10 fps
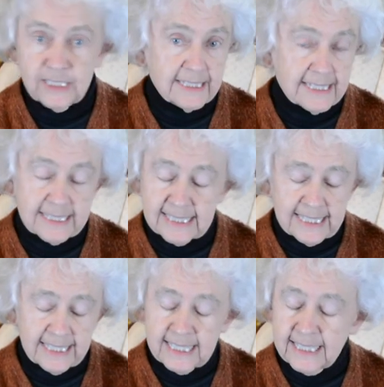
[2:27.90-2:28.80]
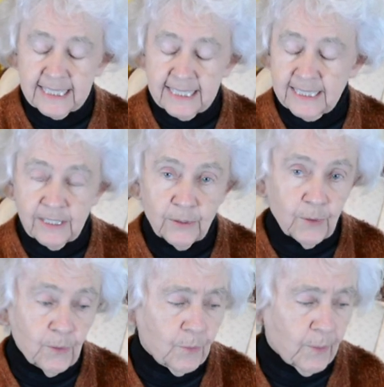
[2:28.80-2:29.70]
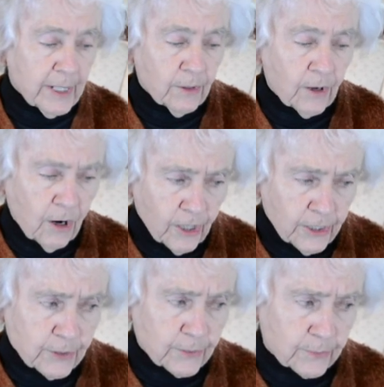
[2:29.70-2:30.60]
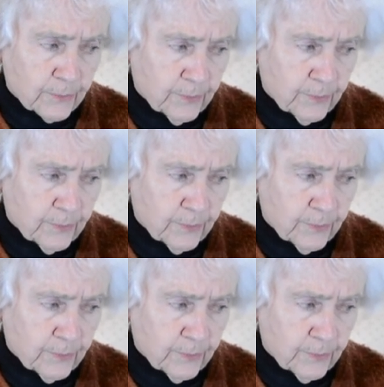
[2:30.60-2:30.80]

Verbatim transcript: She says, Kitty, kitty, kitty, where are you?